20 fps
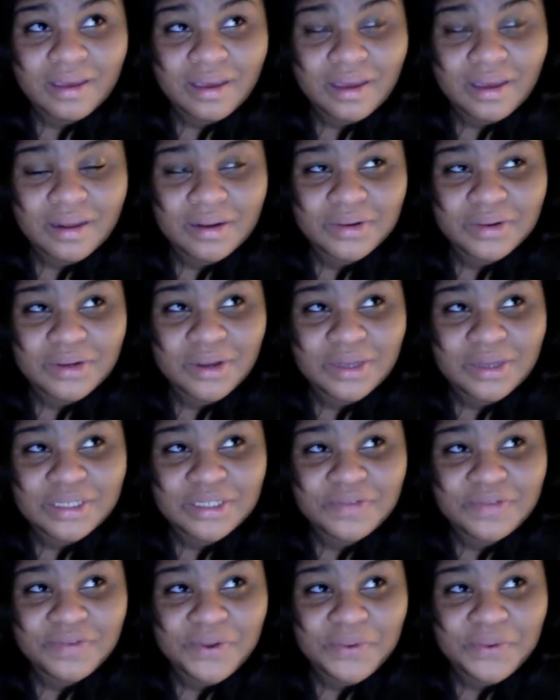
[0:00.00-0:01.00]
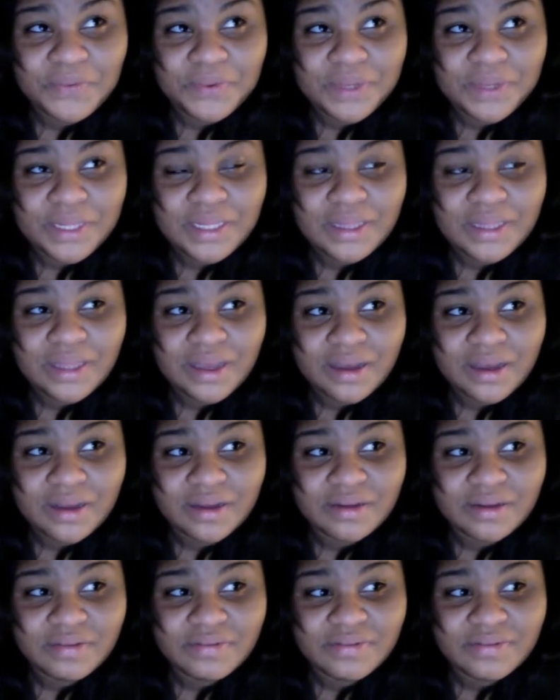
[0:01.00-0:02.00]
I don't know, I just felt really
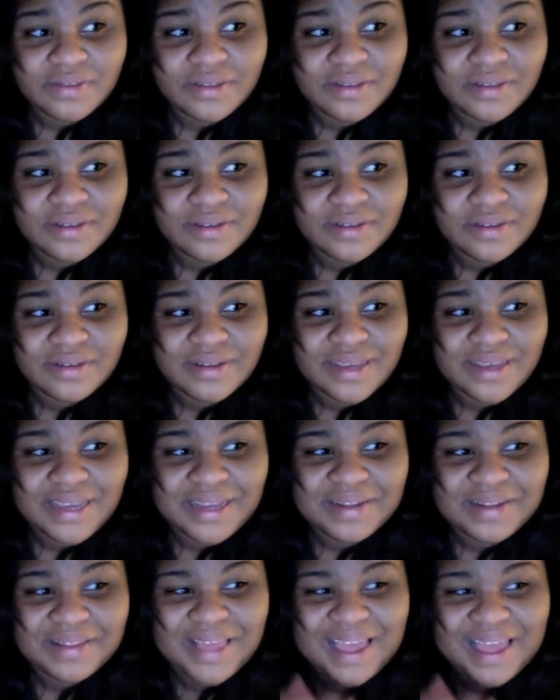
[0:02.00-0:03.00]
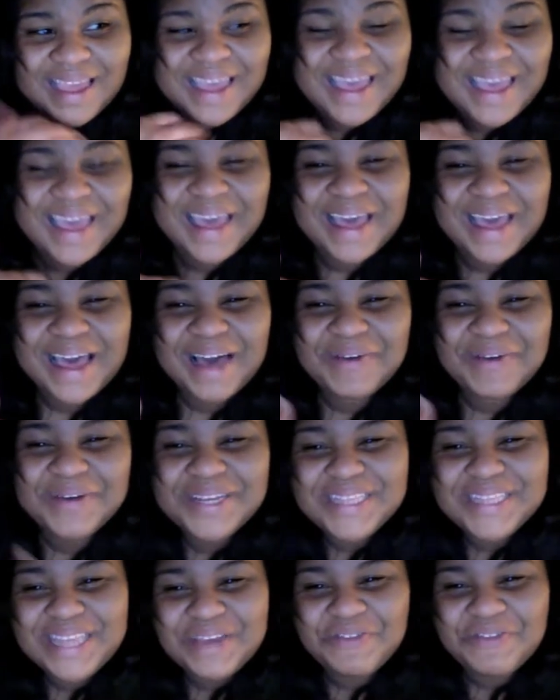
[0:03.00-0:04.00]
loved. And, like, I would
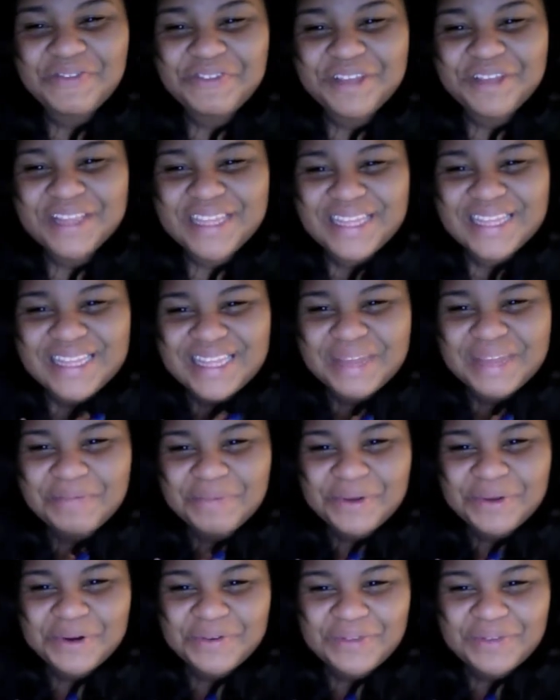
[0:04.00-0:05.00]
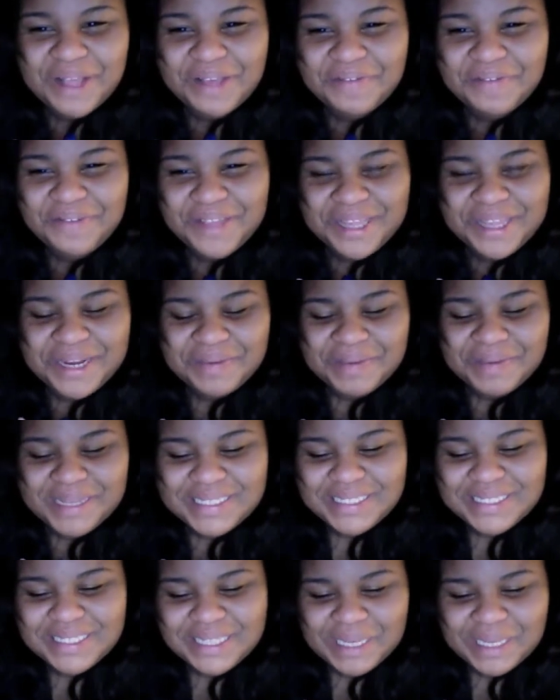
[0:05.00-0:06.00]
get that feeling, that butterfly feeling in my
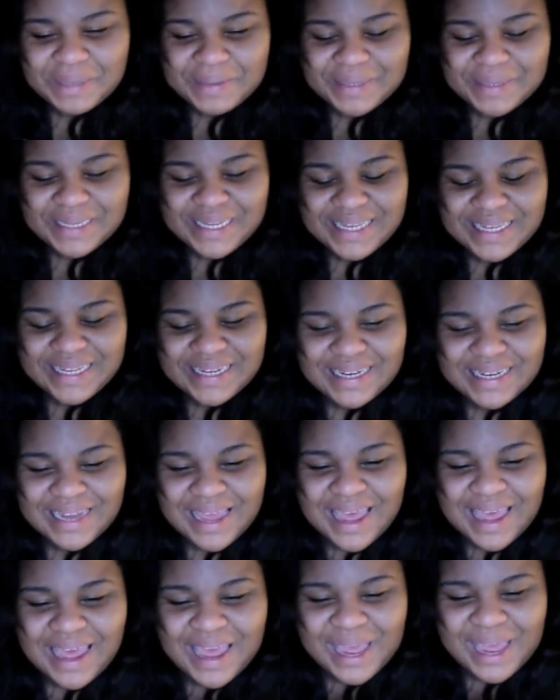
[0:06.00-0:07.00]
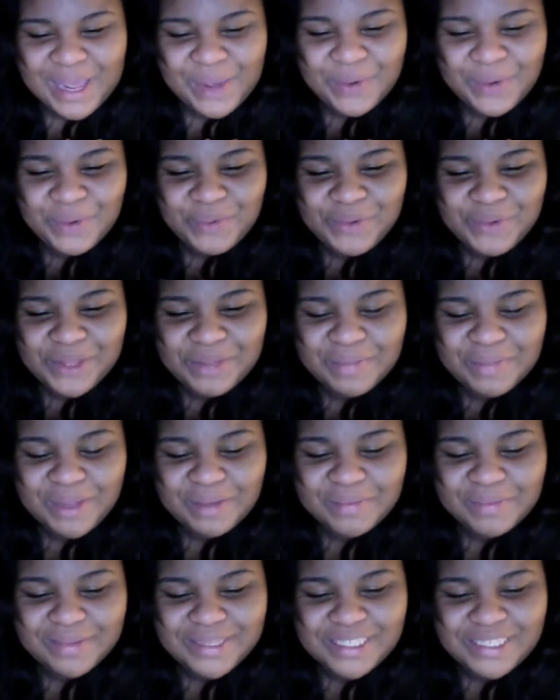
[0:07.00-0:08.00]
stomach, and it would really make
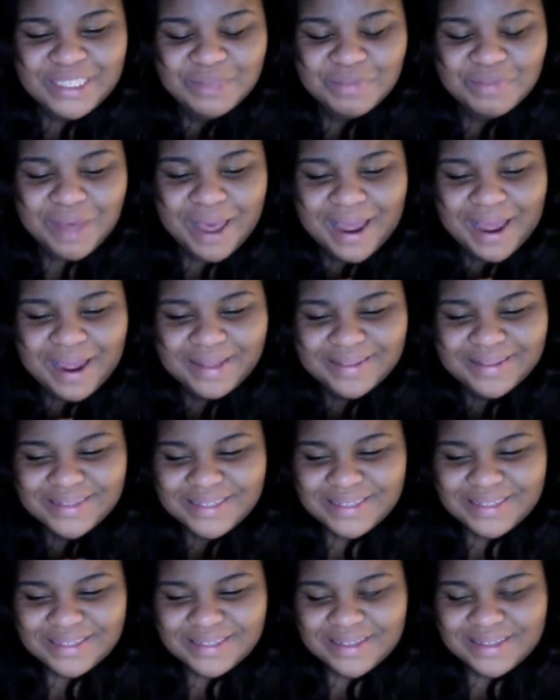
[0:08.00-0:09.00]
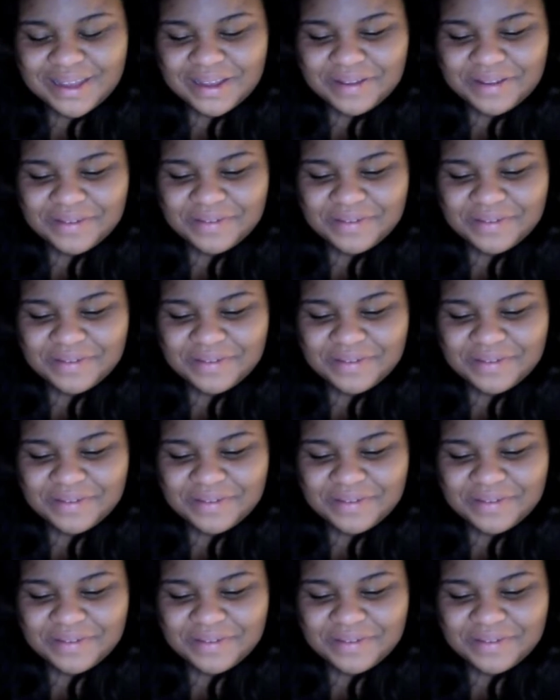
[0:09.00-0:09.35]
me smile and stuff